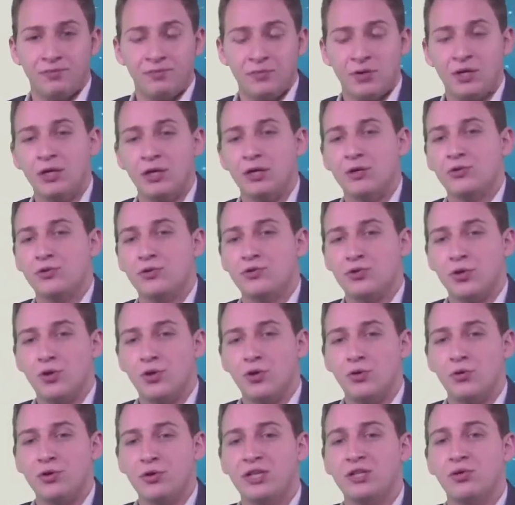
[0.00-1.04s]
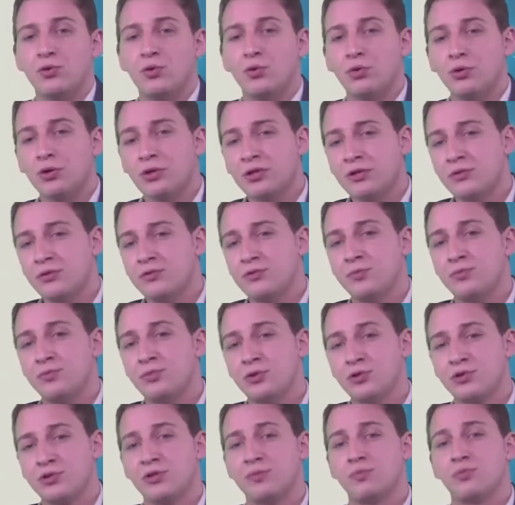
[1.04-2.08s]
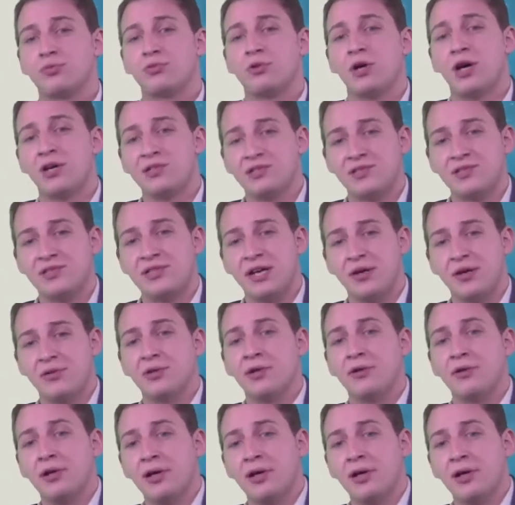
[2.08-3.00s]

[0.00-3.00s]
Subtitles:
So in order to push the process down the line,